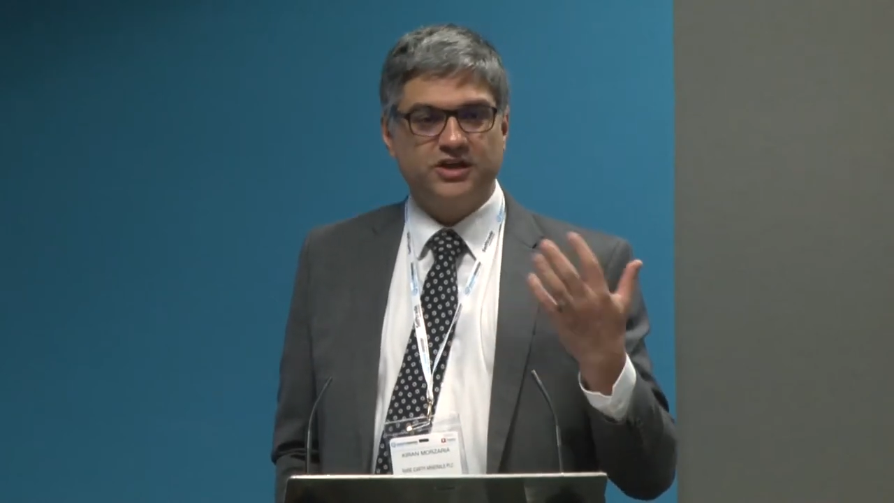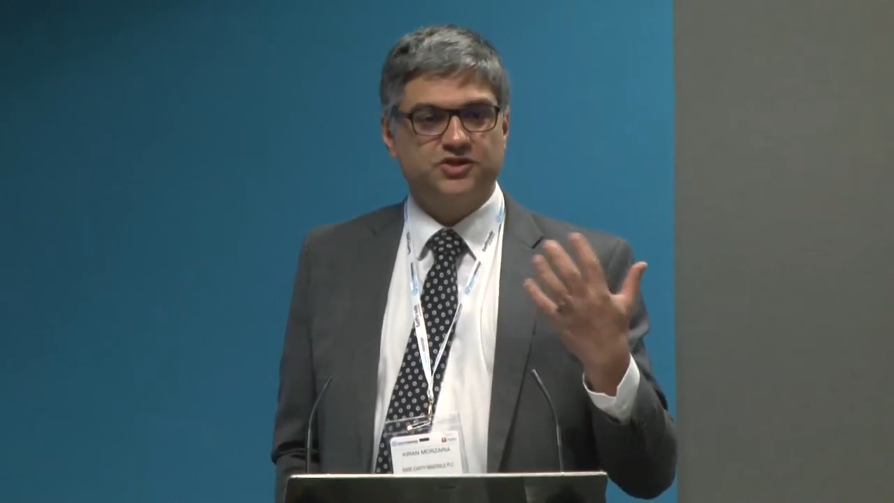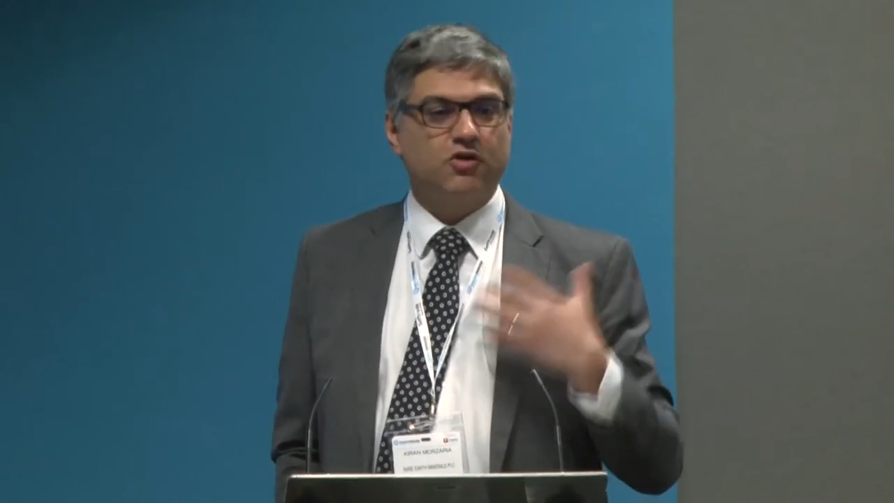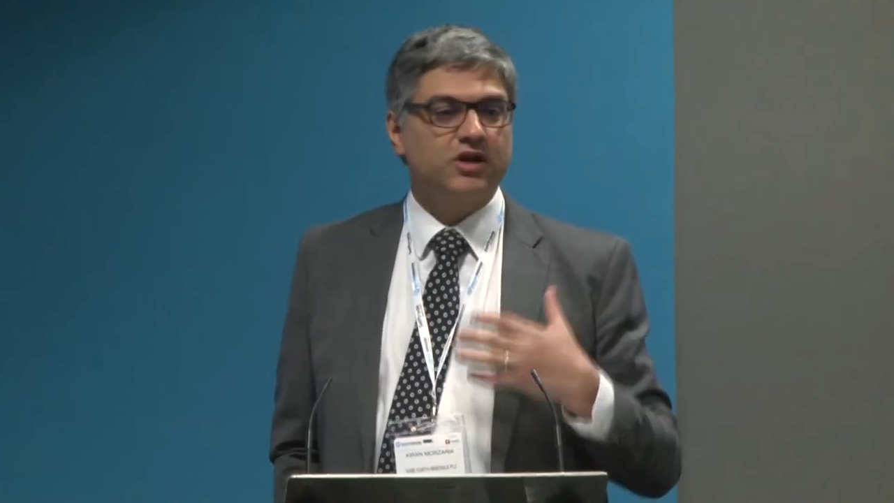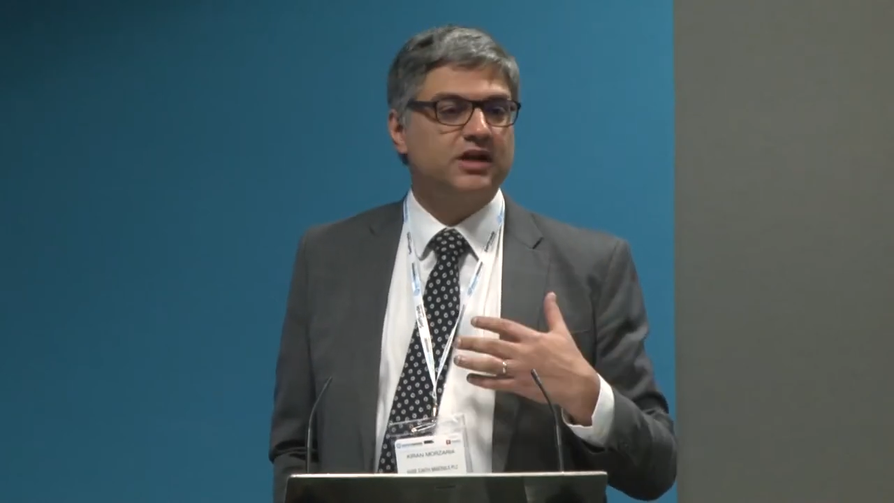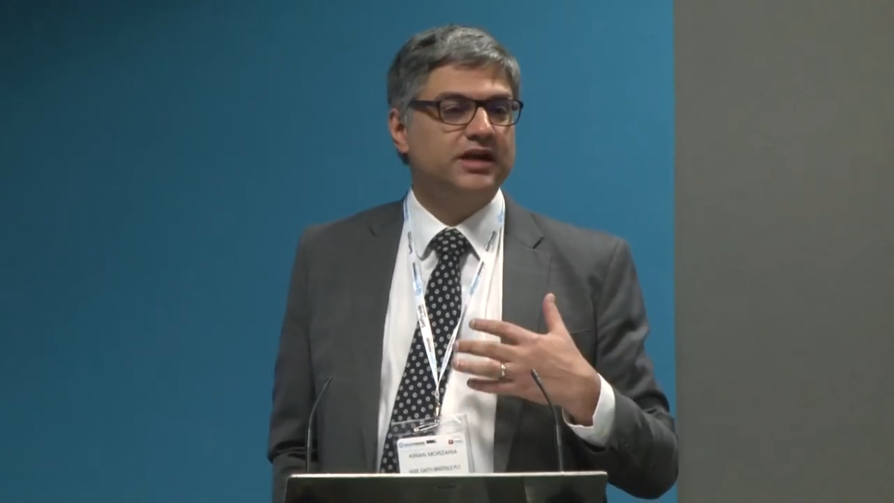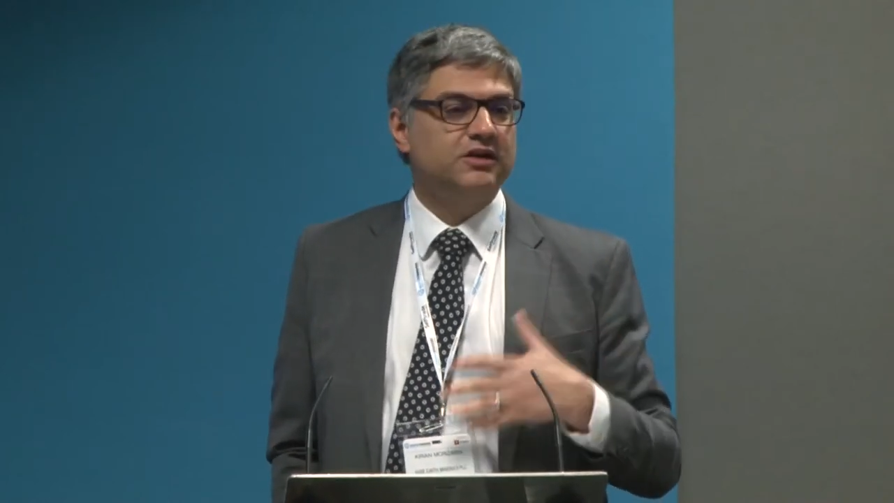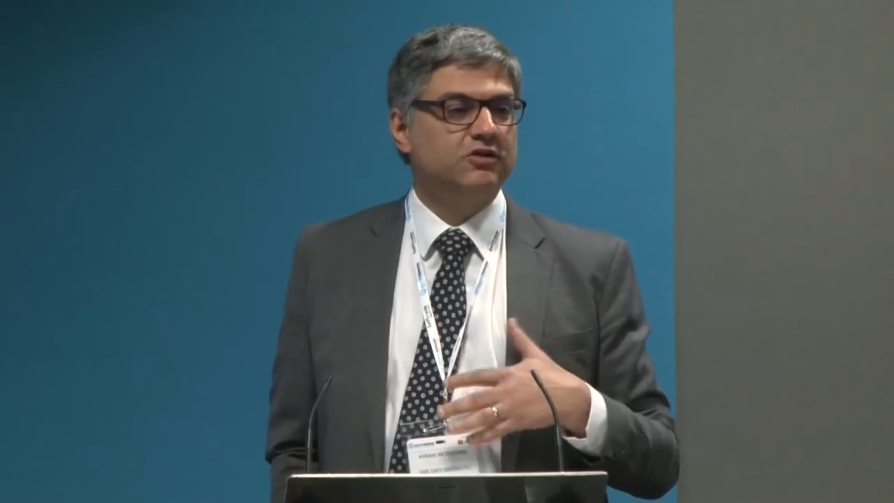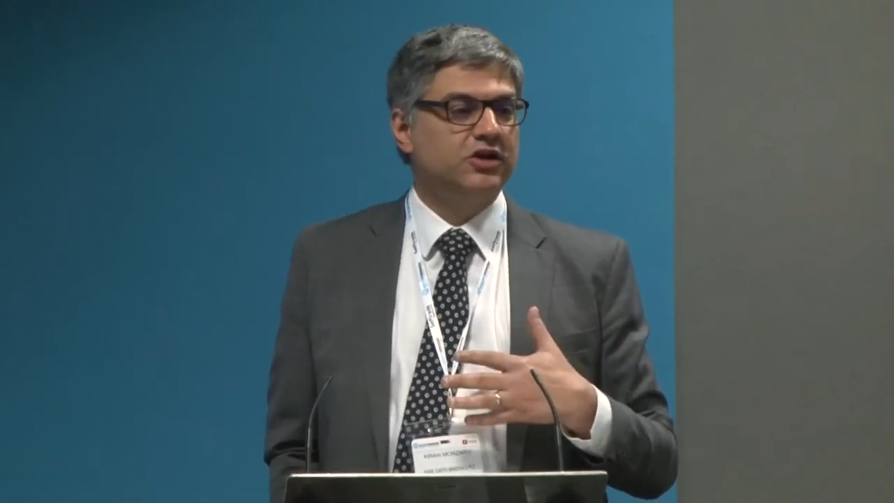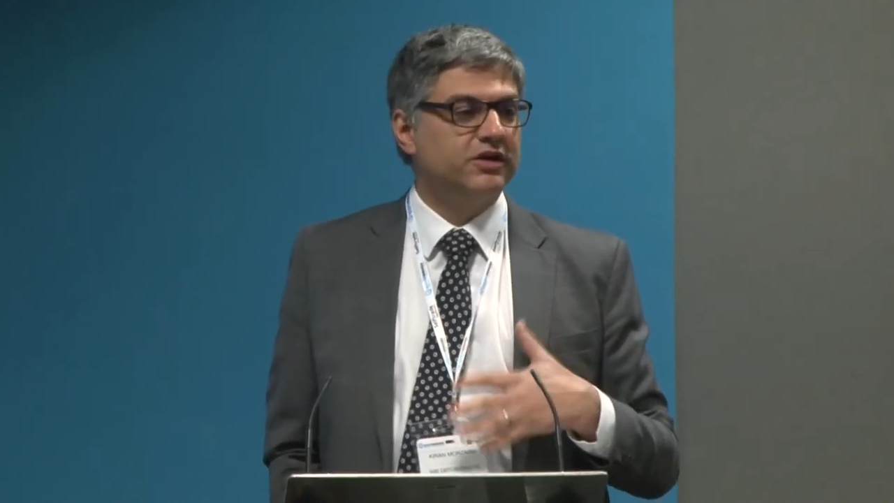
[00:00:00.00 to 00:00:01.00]
historically
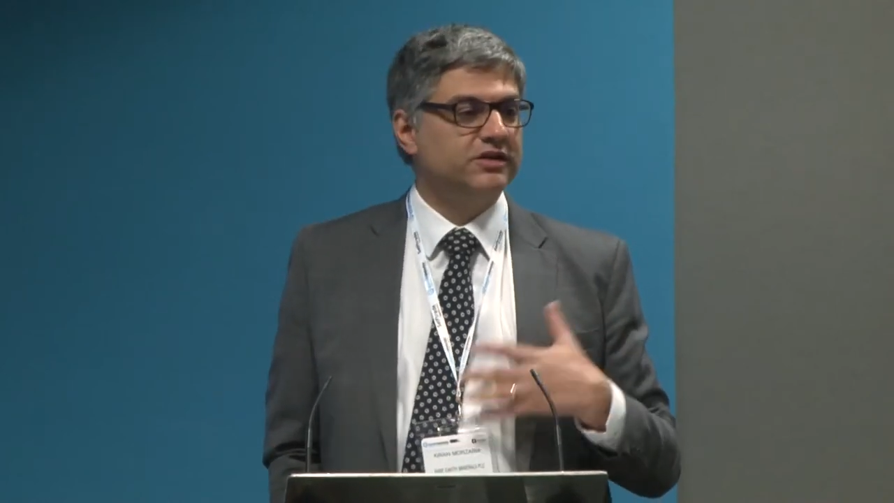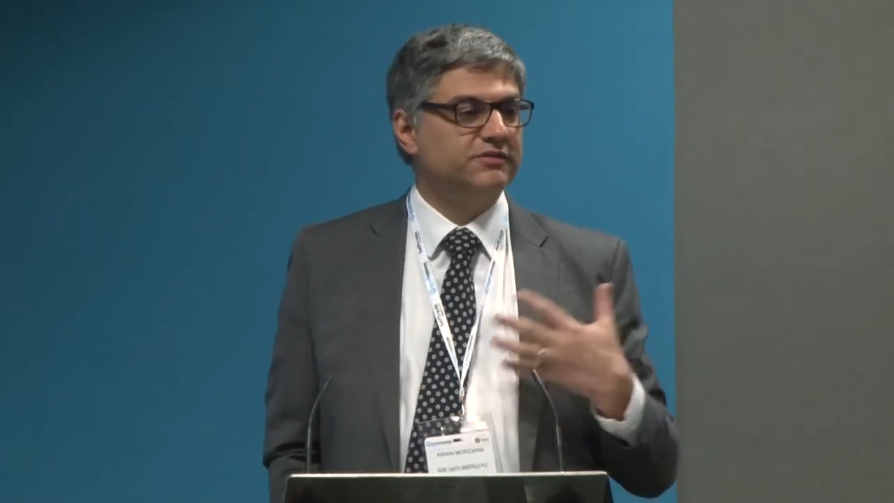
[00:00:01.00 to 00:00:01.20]
and you look at the